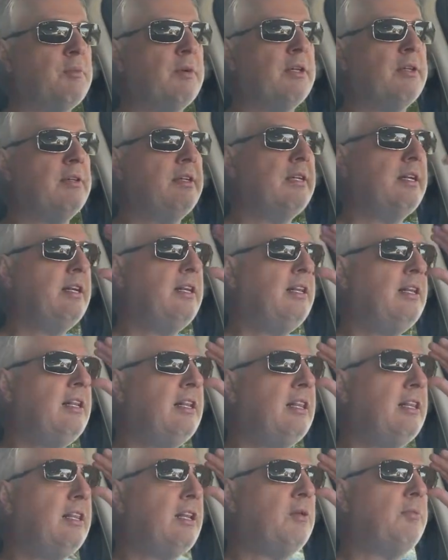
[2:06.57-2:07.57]
but
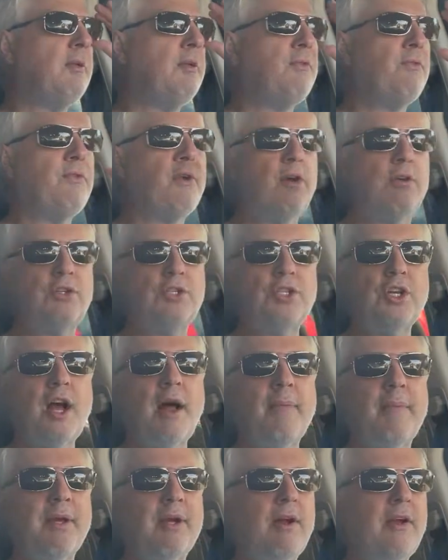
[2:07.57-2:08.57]
a little bit of
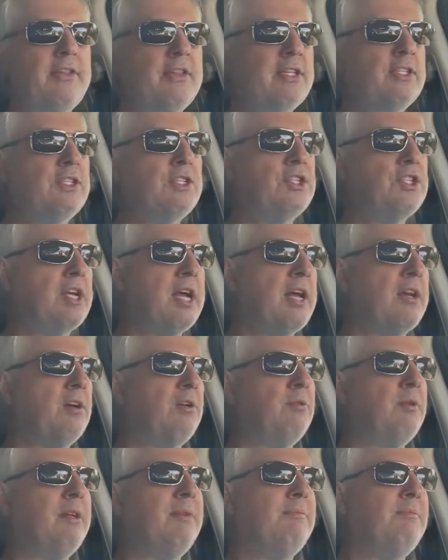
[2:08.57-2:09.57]
photoshopping on this
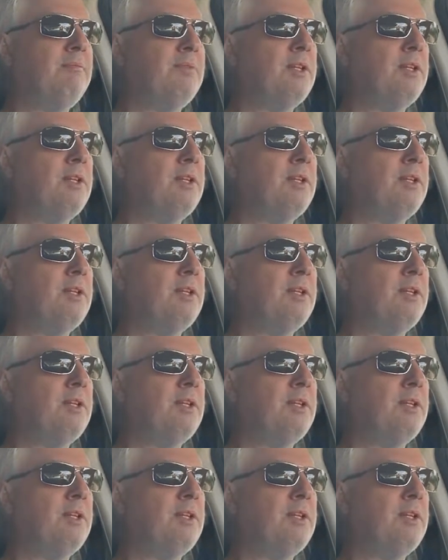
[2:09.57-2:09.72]
channel when,